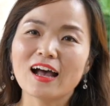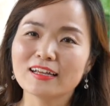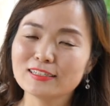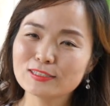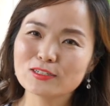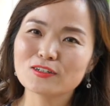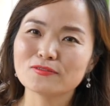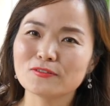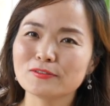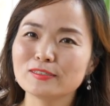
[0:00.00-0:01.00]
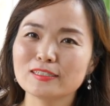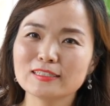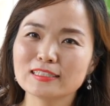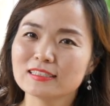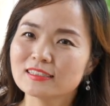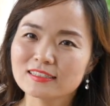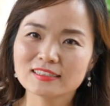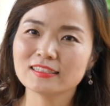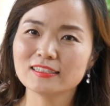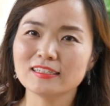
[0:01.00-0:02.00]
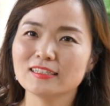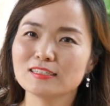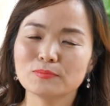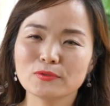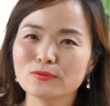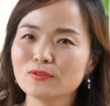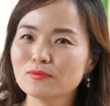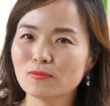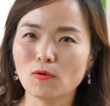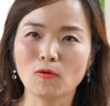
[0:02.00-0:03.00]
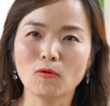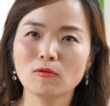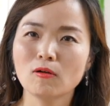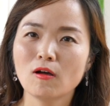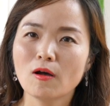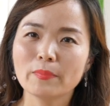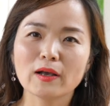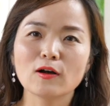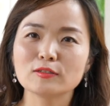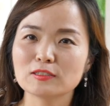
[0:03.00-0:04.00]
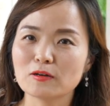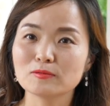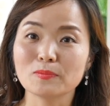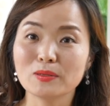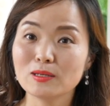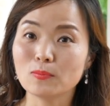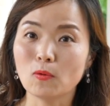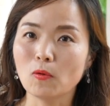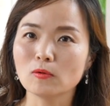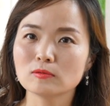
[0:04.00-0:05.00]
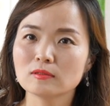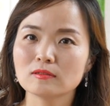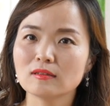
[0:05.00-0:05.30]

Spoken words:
I discovered this city is beautiful because of the people,